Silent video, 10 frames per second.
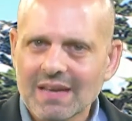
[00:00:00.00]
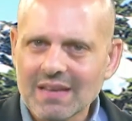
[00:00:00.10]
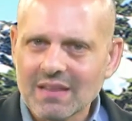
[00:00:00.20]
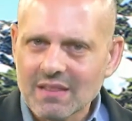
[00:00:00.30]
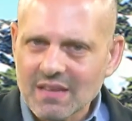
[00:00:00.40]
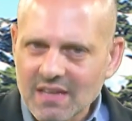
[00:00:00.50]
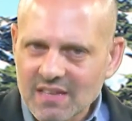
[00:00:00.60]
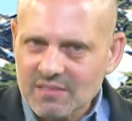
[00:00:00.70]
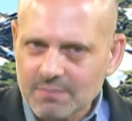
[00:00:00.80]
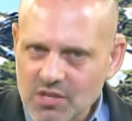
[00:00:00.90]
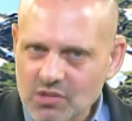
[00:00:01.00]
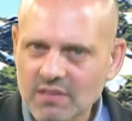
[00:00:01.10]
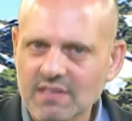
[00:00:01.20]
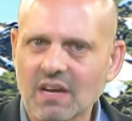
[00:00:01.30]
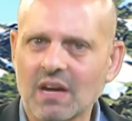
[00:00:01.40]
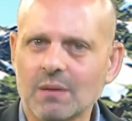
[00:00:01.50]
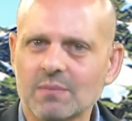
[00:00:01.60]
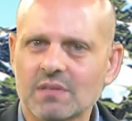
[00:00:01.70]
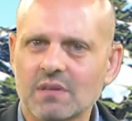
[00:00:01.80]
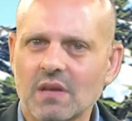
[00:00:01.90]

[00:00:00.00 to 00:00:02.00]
in these special times